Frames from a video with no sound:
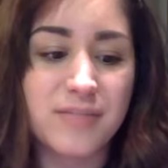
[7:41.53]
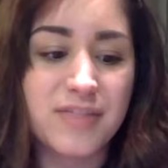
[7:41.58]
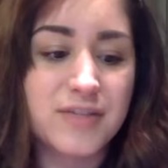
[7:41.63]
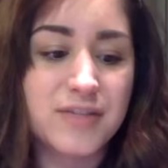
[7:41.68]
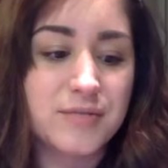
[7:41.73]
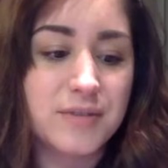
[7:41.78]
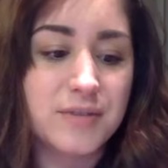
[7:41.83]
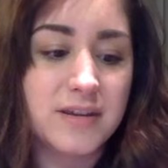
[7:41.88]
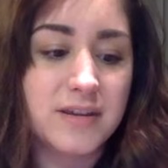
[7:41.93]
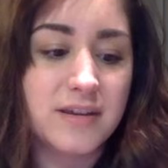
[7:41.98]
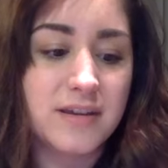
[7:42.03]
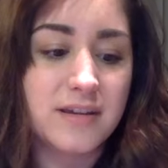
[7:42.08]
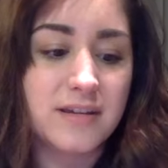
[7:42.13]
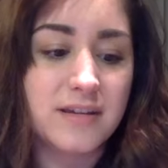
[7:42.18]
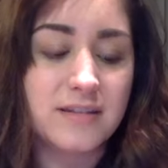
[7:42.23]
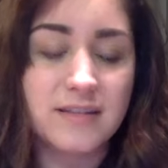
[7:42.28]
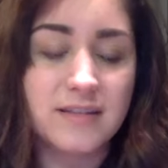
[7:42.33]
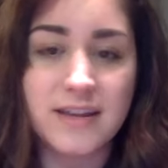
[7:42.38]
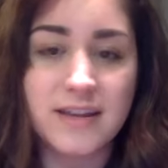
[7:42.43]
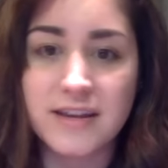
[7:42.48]
3
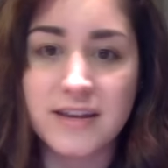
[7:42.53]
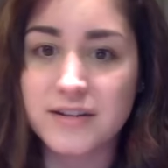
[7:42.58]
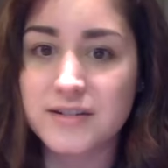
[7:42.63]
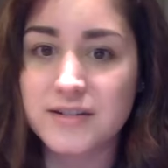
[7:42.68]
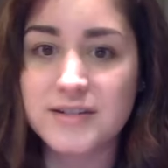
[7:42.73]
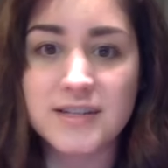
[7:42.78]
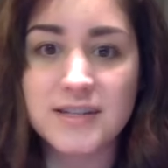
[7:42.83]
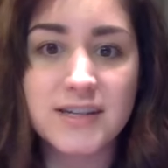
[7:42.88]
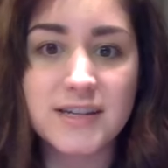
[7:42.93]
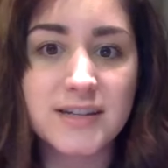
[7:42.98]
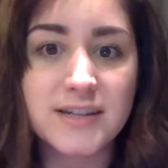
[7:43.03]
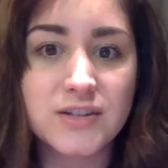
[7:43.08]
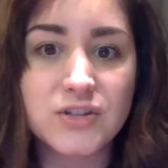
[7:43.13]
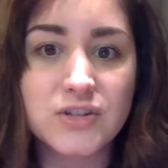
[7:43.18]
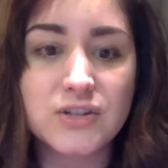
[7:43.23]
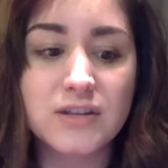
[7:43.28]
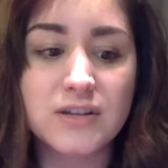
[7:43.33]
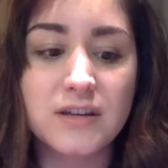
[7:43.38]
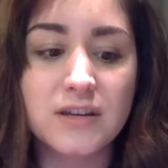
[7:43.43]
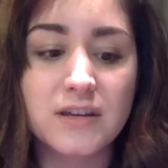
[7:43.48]
layers
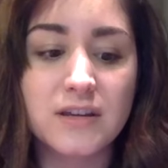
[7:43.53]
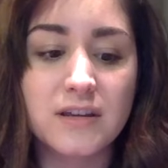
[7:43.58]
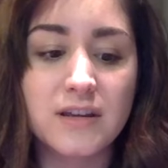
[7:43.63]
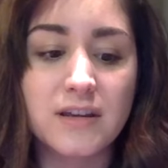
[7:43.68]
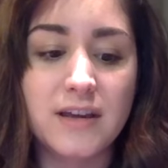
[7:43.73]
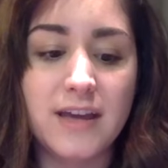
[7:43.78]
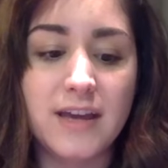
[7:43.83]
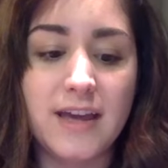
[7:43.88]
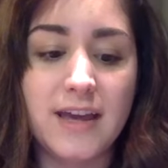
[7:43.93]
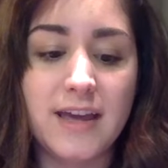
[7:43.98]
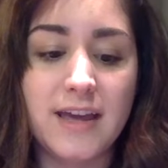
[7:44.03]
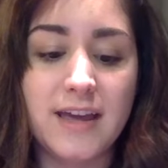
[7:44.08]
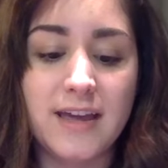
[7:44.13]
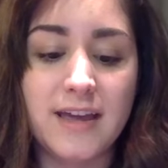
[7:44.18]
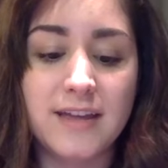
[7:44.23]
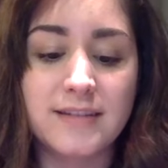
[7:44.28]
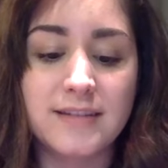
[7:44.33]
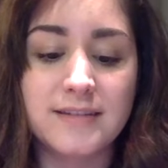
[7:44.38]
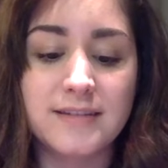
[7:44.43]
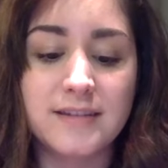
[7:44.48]
each,
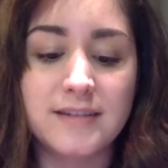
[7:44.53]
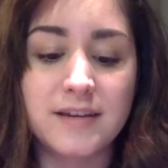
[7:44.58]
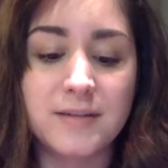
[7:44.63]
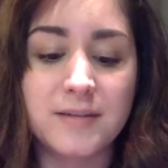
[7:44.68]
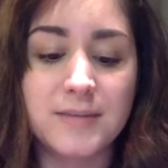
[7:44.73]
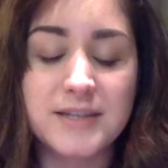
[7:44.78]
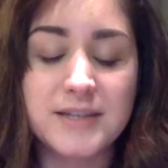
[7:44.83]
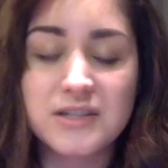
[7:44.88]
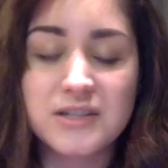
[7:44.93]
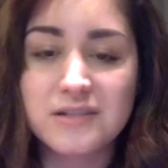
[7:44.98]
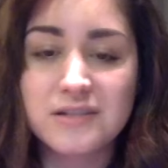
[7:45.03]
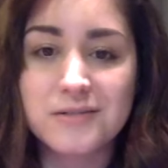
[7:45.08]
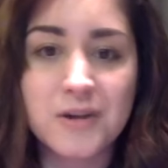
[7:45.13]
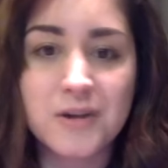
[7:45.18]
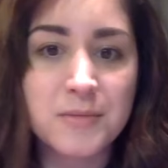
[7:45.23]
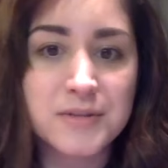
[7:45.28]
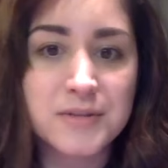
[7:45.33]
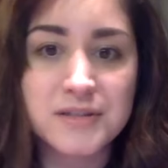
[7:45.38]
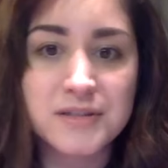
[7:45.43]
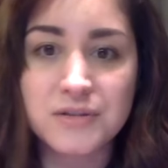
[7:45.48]
and it took
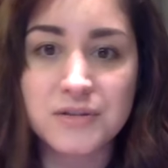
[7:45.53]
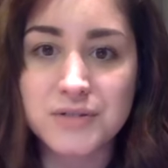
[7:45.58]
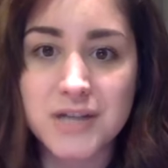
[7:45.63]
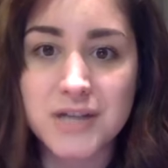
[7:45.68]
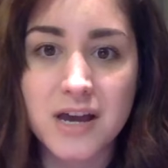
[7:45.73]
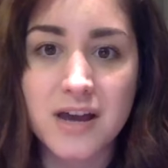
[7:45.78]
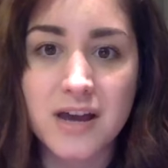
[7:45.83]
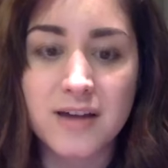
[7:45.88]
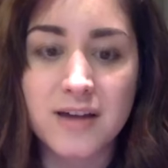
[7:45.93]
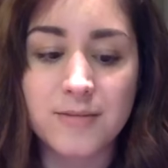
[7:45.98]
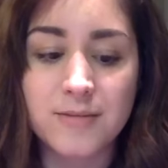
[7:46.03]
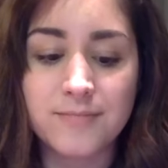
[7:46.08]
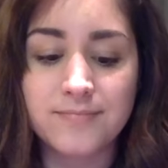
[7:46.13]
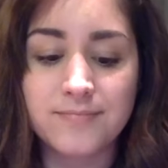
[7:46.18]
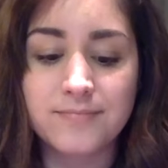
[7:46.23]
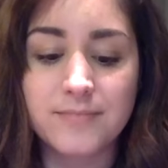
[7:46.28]
almost no time,